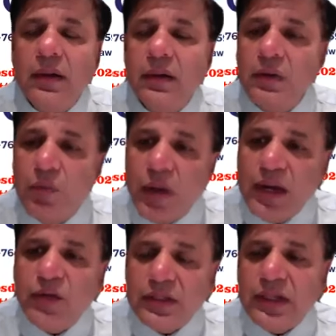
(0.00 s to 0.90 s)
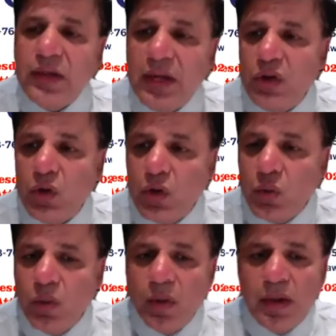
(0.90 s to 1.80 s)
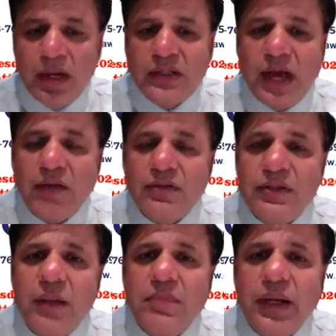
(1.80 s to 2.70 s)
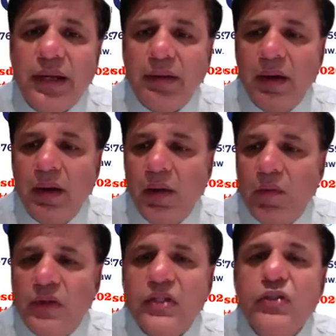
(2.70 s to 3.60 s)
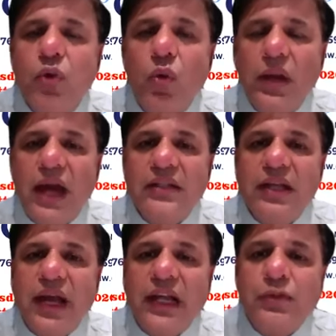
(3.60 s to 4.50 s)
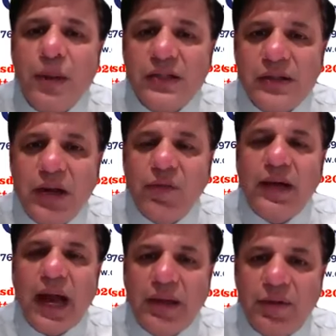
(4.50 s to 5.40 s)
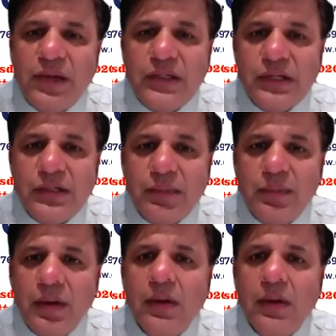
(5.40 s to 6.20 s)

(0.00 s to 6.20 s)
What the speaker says: the very first thing you need to do is they have something which is known as the express entry category system.